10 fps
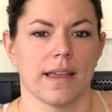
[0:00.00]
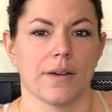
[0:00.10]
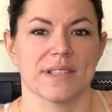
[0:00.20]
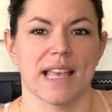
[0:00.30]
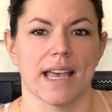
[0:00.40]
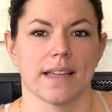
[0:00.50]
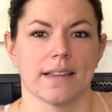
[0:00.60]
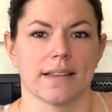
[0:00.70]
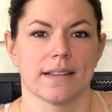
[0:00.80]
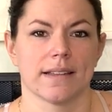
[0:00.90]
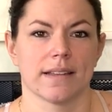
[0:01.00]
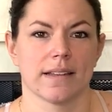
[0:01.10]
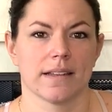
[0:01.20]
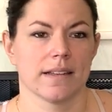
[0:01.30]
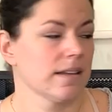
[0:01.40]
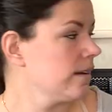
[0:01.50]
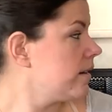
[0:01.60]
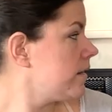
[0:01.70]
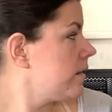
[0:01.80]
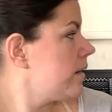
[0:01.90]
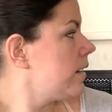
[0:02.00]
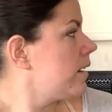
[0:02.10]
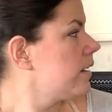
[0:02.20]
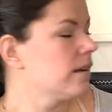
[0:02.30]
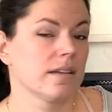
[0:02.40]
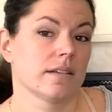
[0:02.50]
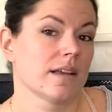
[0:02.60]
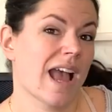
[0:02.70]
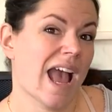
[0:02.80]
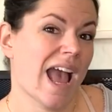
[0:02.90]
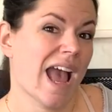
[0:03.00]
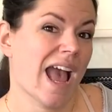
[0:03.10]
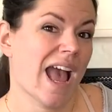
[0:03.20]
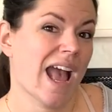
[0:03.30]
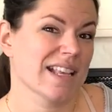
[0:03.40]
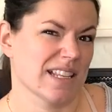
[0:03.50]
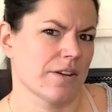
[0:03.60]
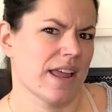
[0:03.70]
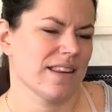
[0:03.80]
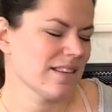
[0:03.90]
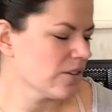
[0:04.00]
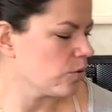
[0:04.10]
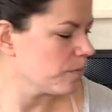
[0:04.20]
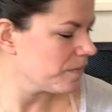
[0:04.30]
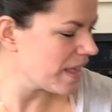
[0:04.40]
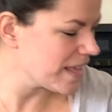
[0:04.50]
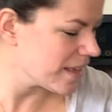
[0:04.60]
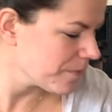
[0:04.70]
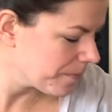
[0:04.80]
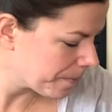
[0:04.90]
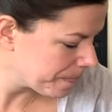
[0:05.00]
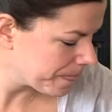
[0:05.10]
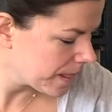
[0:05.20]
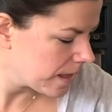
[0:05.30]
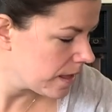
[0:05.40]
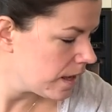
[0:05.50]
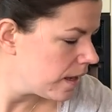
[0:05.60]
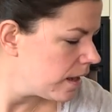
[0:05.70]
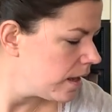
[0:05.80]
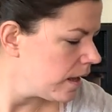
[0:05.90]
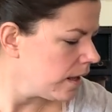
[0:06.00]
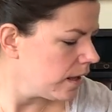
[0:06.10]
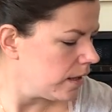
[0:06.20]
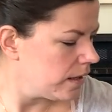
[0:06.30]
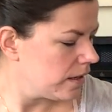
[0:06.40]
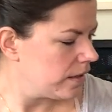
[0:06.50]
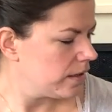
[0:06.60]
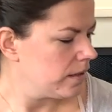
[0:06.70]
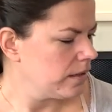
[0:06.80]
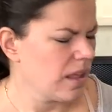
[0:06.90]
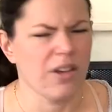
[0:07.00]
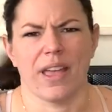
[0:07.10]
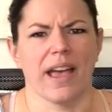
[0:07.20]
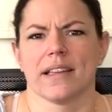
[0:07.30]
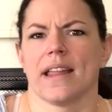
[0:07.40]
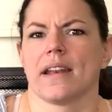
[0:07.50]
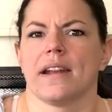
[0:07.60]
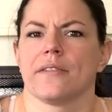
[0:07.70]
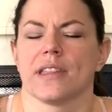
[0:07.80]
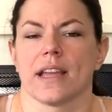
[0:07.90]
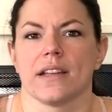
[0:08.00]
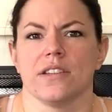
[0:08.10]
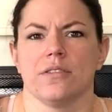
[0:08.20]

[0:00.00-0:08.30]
How's that? Uh, this one looks good. Is it all right? Cool. Yeah. Thank you. We can edit this part out. Oh yeah, I can edit everything I